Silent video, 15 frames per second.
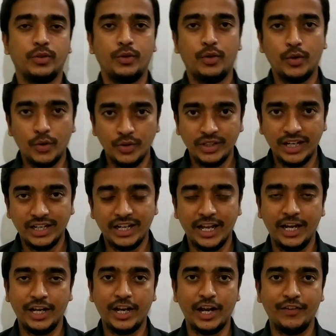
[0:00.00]
Don't get
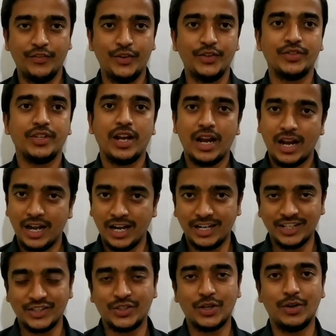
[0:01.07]
any confused. Let
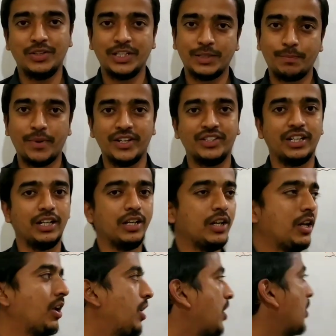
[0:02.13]
us solve this puzzle.
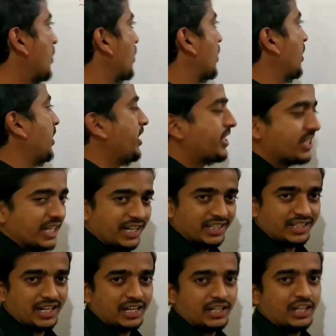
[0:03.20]
He
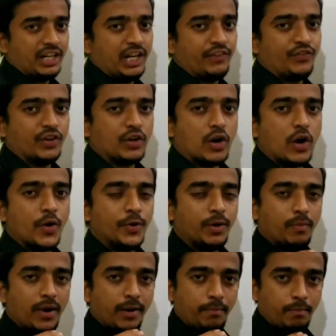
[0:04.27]
said that if you
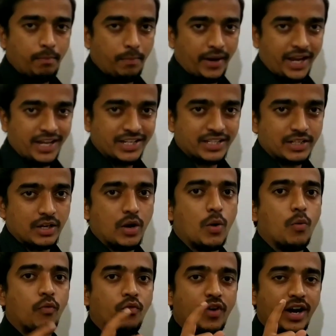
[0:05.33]
count by pairs,
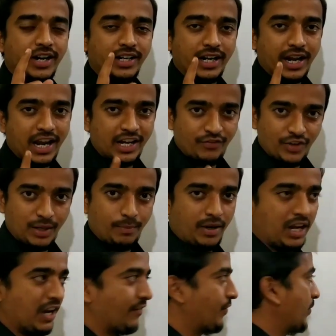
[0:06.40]
one egg will be
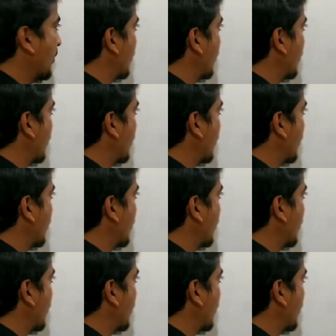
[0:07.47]
left.